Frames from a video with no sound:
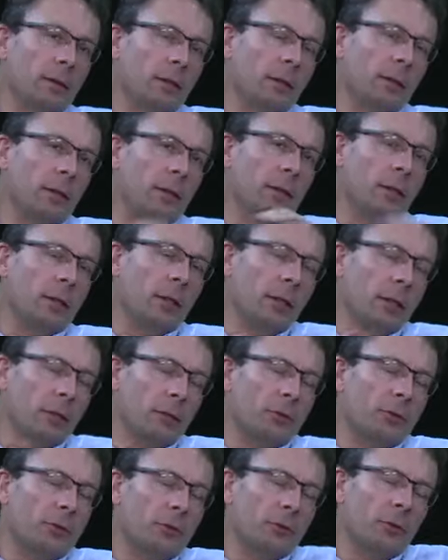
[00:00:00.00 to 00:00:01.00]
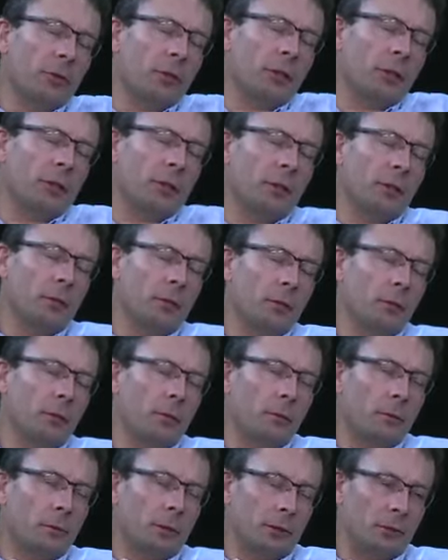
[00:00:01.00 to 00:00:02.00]
And then going on to the
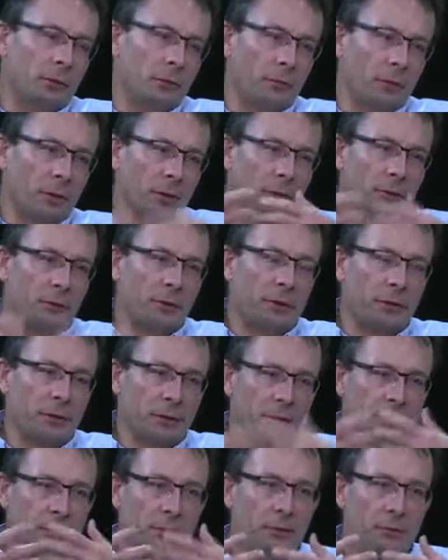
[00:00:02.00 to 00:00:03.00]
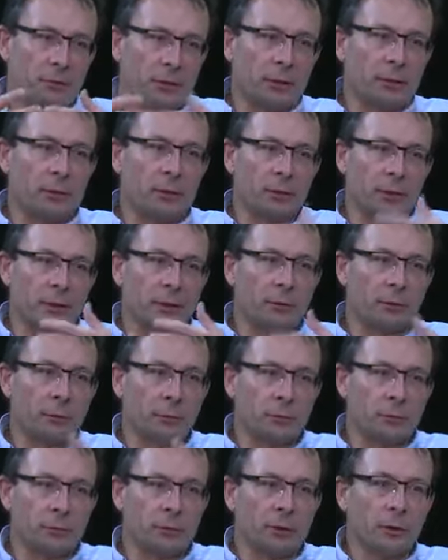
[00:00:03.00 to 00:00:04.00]
question of increasing drought
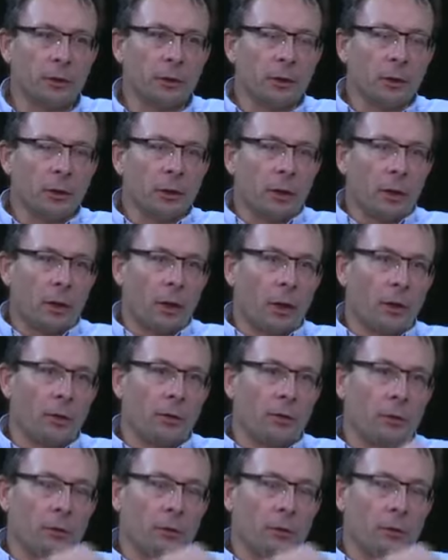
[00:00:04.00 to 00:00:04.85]
cycles, are